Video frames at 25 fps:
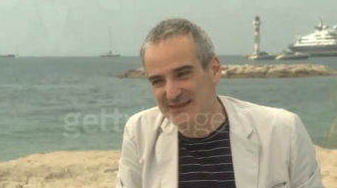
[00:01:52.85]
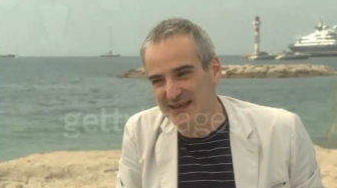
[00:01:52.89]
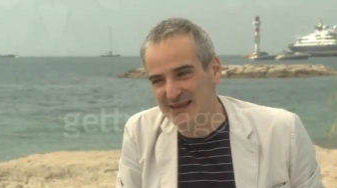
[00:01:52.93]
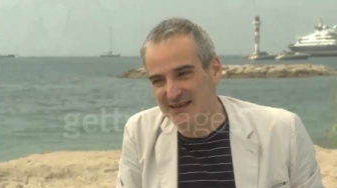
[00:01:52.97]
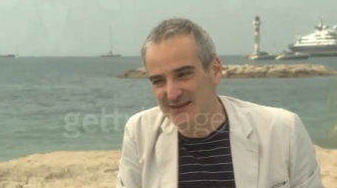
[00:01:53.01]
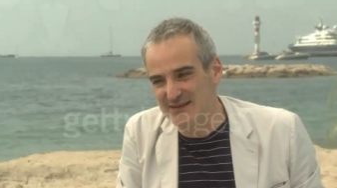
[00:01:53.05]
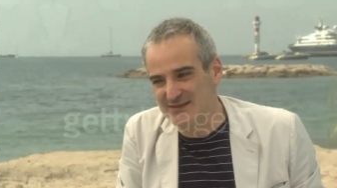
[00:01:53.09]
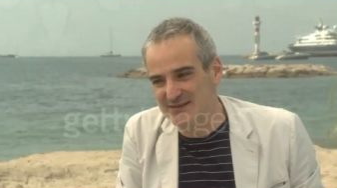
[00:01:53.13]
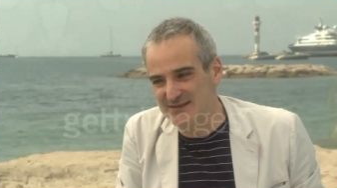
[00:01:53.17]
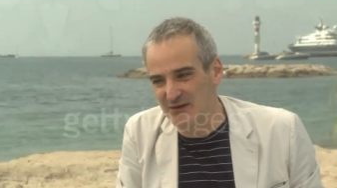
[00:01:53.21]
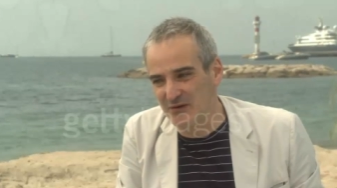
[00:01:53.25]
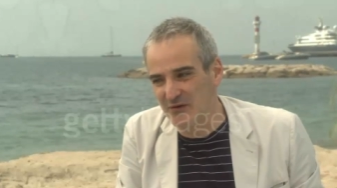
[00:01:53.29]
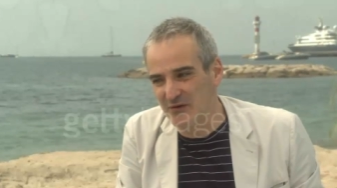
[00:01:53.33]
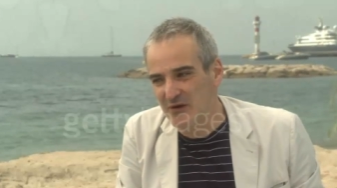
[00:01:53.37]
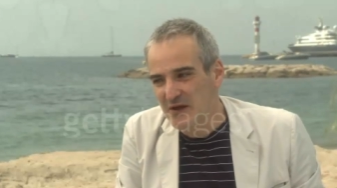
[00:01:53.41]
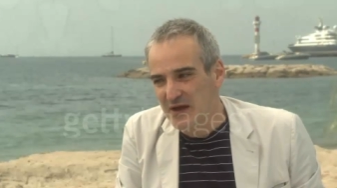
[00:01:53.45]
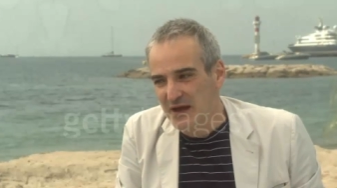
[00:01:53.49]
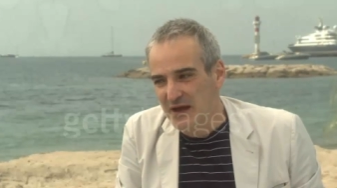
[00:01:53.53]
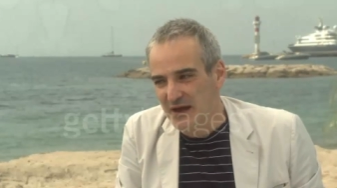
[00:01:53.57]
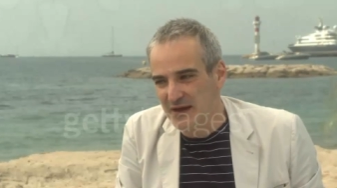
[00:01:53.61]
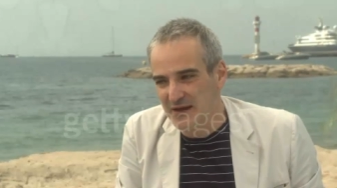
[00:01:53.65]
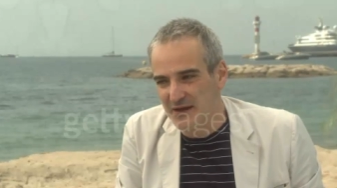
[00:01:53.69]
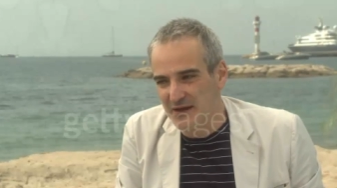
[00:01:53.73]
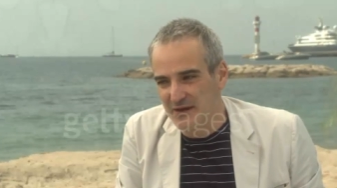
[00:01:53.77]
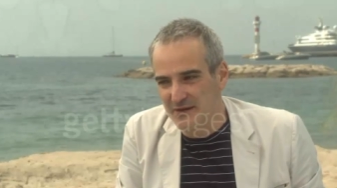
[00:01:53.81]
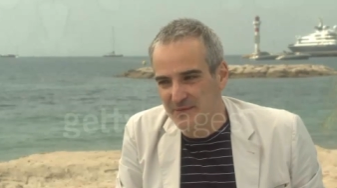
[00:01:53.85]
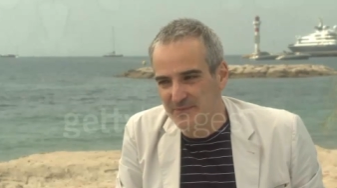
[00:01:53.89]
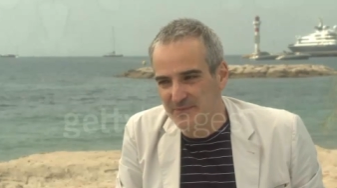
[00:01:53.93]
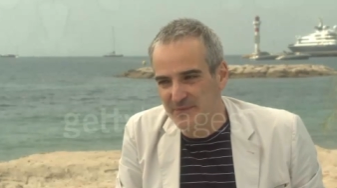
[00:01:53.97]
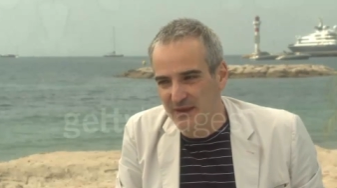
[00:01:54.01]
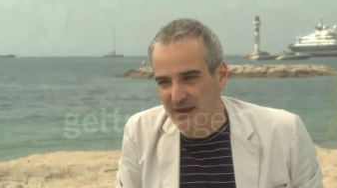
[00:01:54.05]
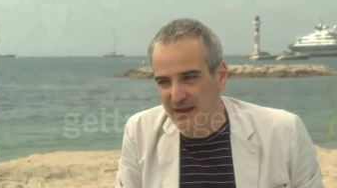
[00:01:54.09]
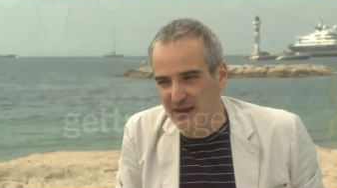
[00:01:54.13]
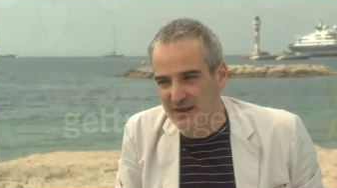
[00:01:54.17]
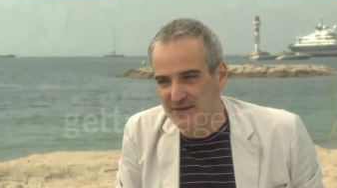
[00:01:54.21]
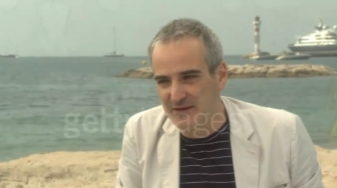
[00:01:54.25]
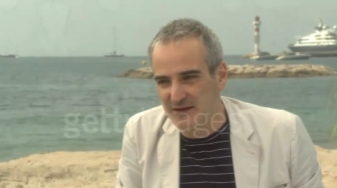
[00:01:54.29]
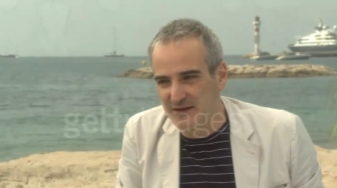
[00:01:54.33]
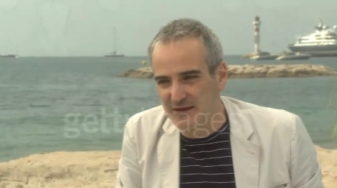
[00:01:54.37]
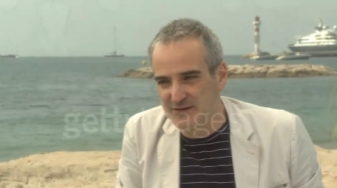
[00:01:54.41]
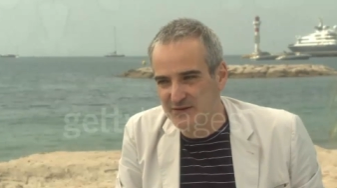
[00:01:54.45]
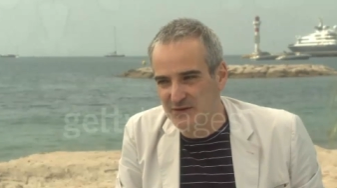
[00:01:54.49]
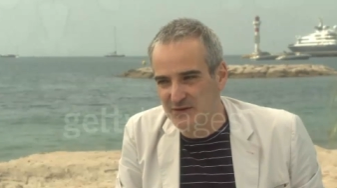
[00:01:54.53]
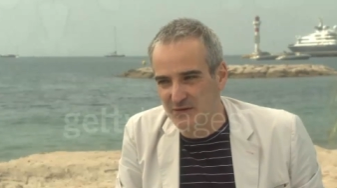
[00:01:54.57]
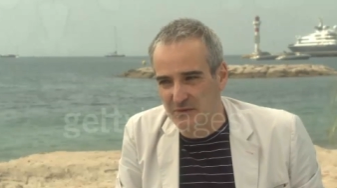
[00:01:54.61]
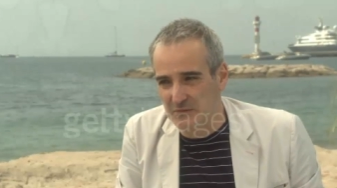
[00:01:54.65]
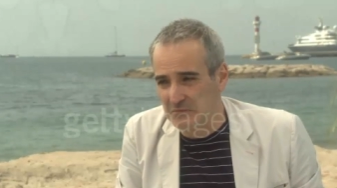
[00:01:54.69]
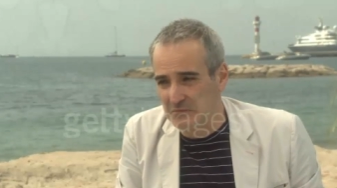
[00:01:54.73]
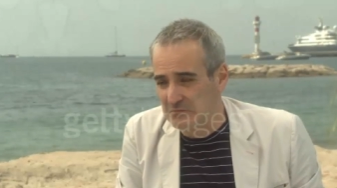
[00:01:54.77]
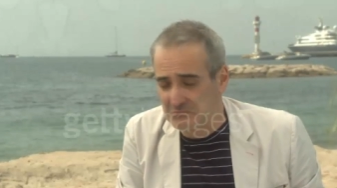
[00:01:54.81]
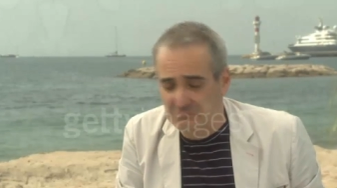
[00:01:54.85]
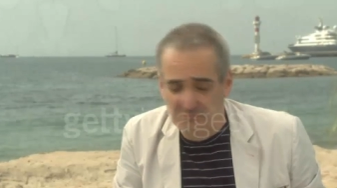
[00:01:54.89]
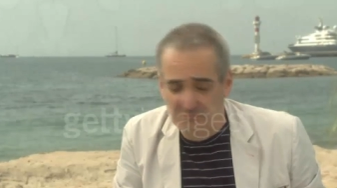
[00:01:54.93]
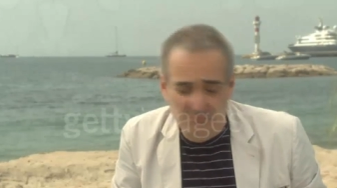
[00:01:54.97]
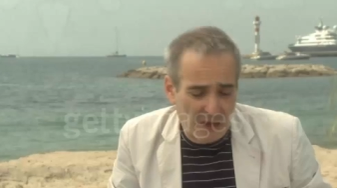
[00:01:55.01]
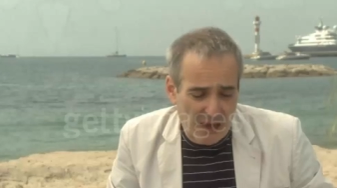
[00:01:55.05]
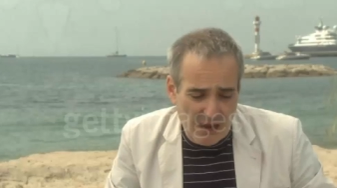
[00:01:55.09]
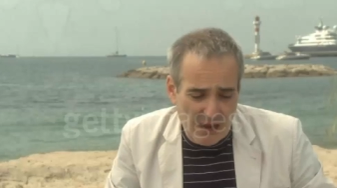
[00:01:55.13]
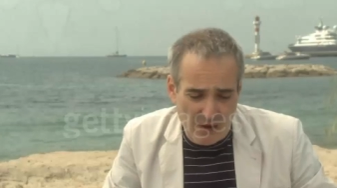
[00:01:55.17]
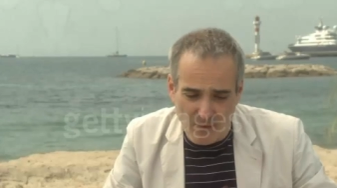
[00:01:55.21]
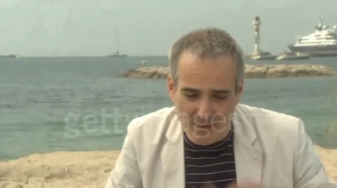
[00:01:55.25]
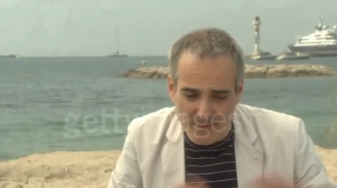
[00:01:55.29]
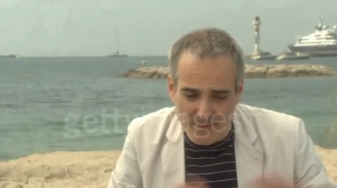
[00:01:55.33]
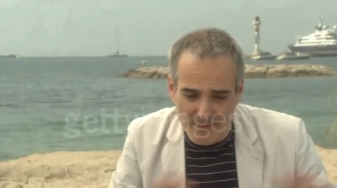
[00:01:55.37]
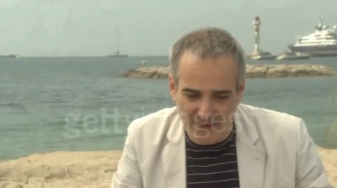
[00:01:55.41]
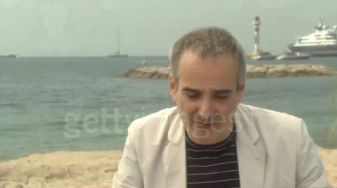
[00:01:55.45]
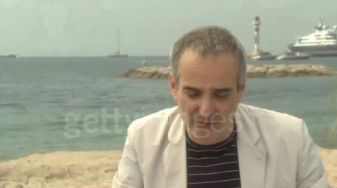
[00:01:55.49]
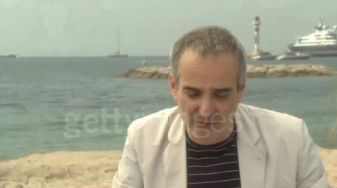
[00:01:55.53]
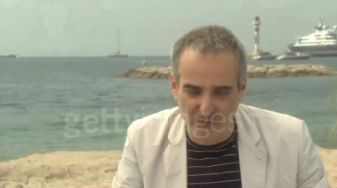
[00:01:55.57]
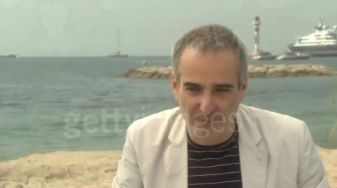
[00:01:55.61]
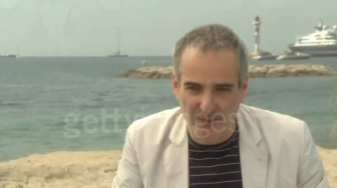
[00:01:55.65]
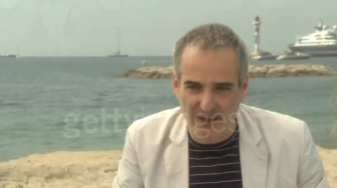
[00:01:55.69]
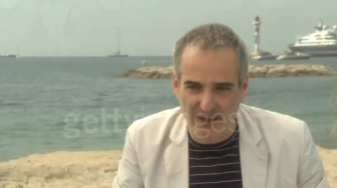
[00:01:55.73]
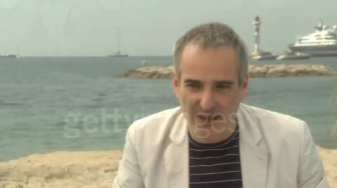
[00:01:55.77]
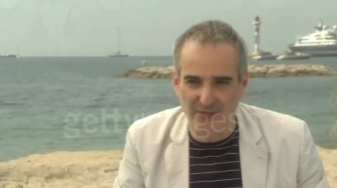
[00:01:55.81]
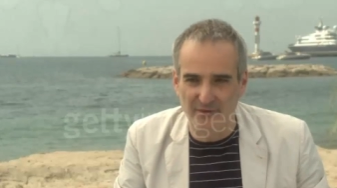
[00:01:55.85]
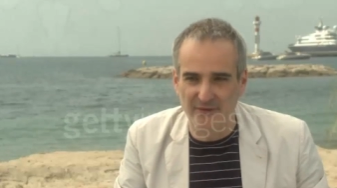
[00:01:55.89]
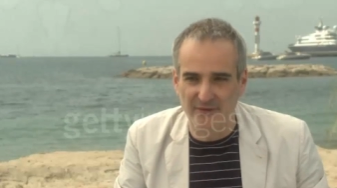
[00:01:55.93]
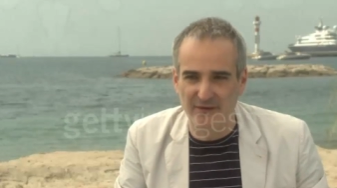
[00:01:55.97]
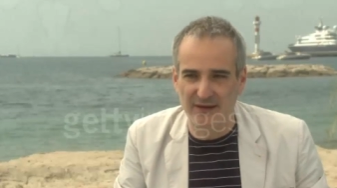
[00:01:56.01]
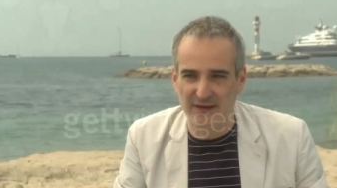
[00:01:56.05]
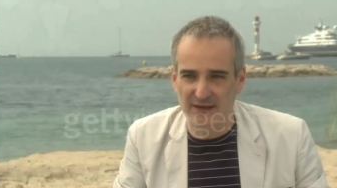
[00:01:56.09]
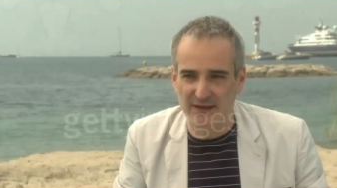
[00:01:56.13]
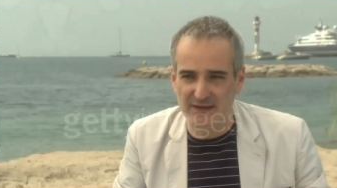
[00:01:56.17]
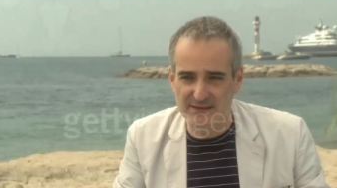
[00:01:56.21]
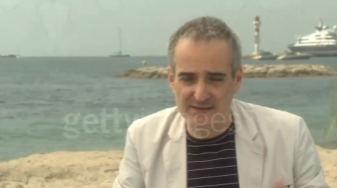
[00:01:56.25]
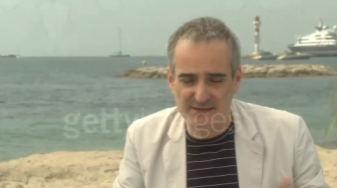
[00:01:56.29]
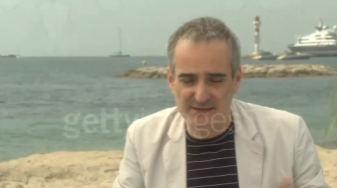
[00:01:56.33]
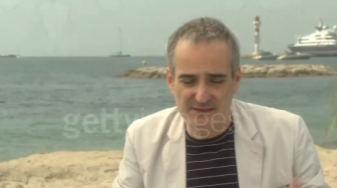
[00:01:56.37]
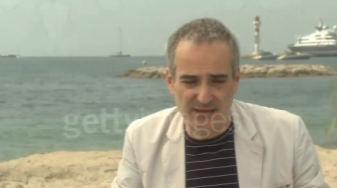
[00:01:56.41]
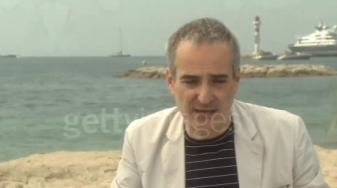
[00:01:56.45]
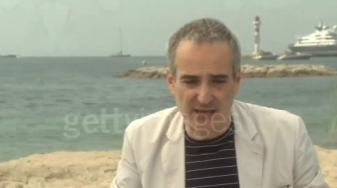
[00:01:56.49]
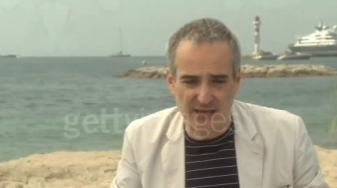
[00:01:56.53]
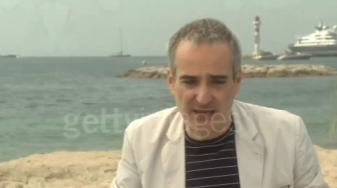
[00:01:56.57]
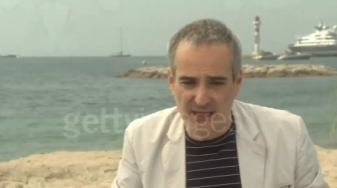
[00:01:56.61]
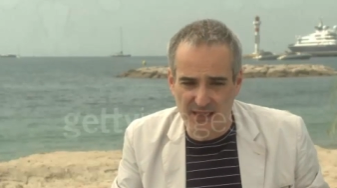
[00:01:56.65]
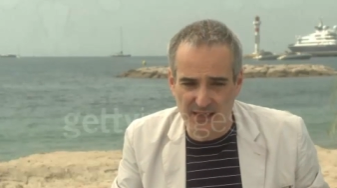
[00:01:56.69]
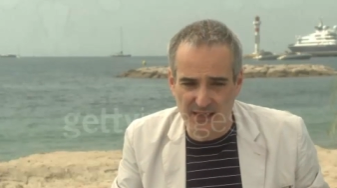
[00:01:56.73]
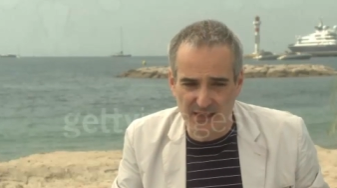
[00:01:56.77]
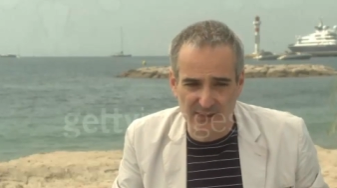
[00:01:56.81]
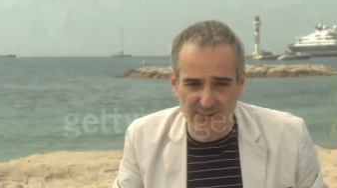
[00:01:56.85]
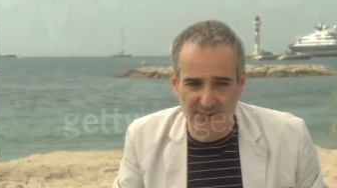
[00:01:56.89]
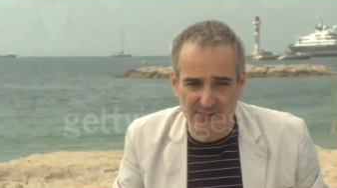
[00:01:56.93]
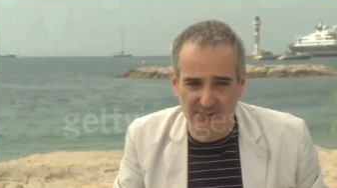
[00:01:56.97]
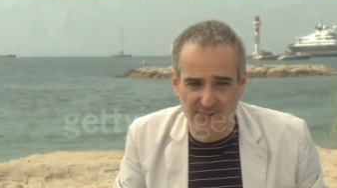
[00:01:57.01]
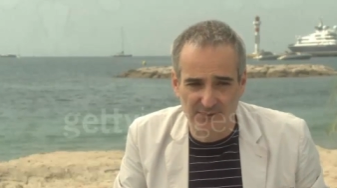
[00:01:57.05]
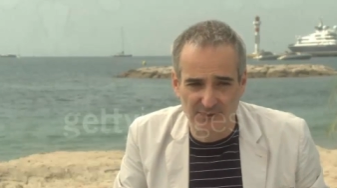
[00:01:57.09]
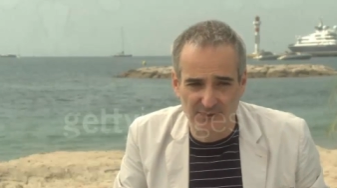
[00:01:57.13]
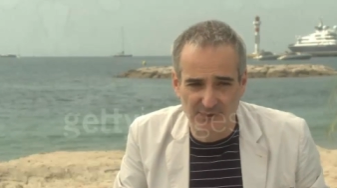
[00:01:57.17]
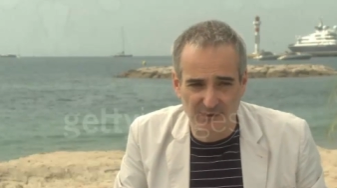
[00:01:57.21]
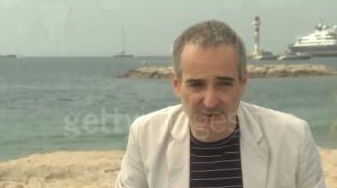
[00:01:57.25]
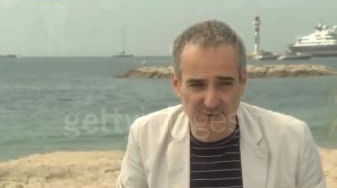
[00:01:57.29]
And so so I went back to Paris and